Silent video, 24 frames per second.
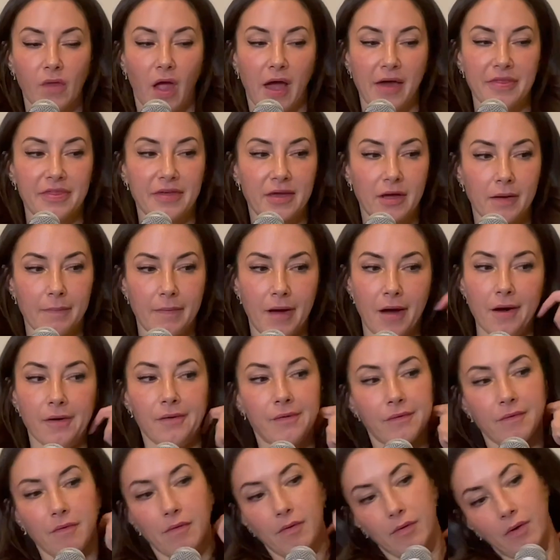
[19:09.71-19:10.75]
I think
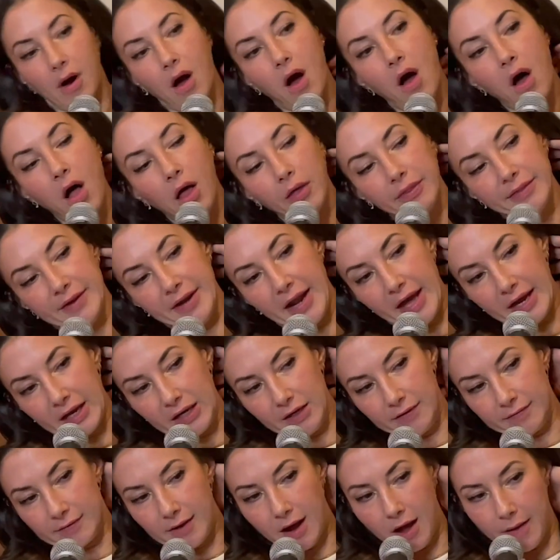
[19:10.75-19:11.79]
about all the
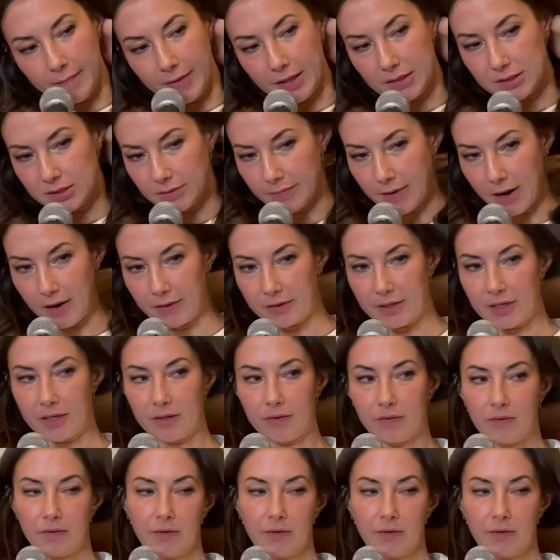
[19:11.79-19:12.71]
negative comments about you.